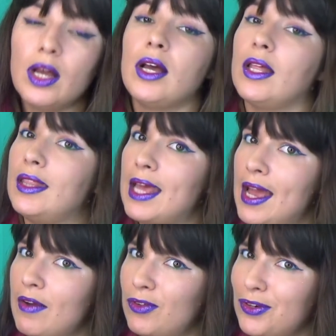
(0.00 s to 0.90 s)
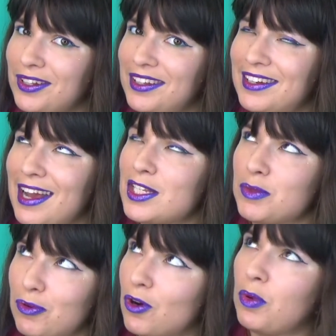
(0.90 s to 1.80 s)
They have a really nice
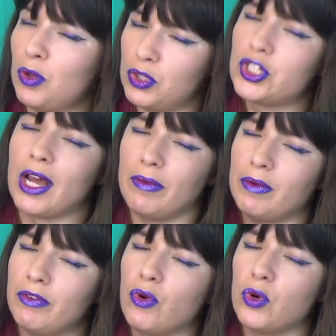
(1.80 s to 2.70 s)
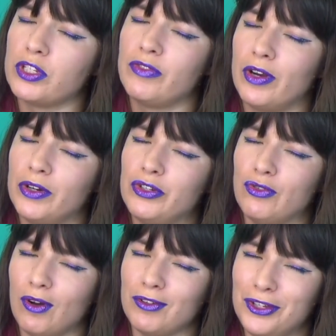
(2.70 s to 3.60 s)
purple, which I'm of course very
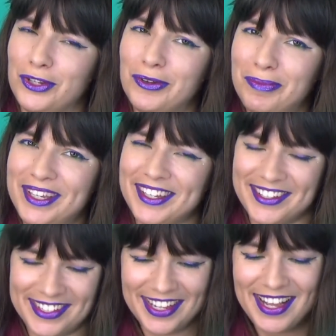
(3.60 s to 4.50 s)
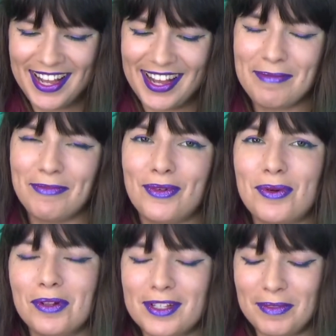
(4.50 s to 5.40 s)
drawn to because
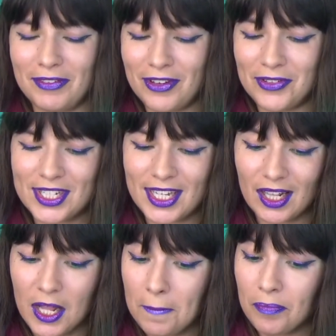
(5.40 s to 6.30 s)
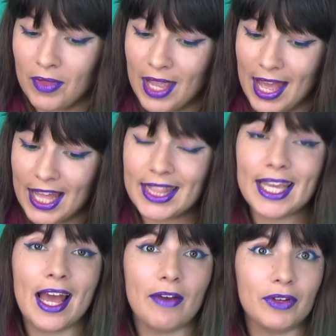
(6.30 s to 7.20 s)
purple is my favorite color. And
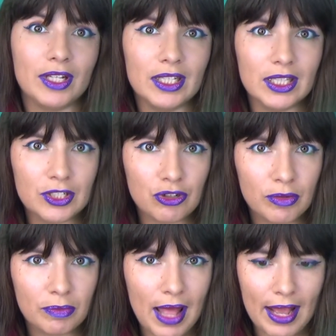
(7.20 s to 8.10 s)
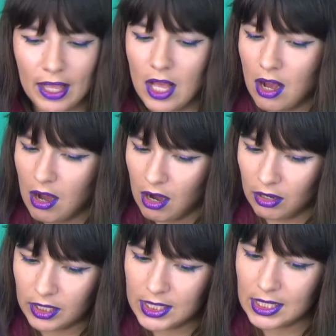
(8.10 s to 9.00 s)
they have a glittery black.
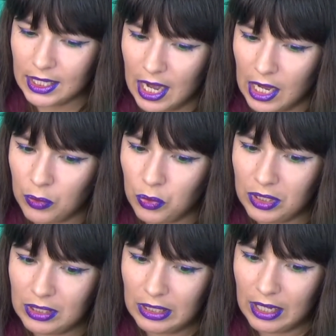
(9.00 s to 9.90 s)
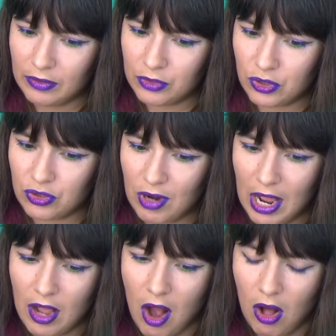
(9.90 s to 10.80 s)
Honestly, I would love to
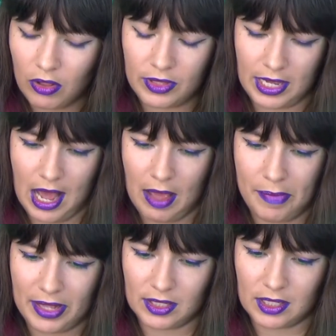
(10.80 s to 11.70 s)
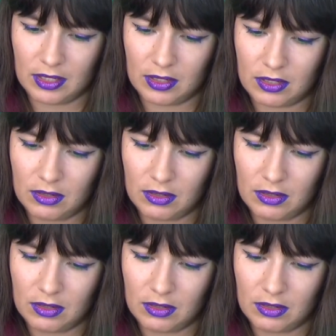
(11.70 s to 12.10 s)
try all the eye pencils.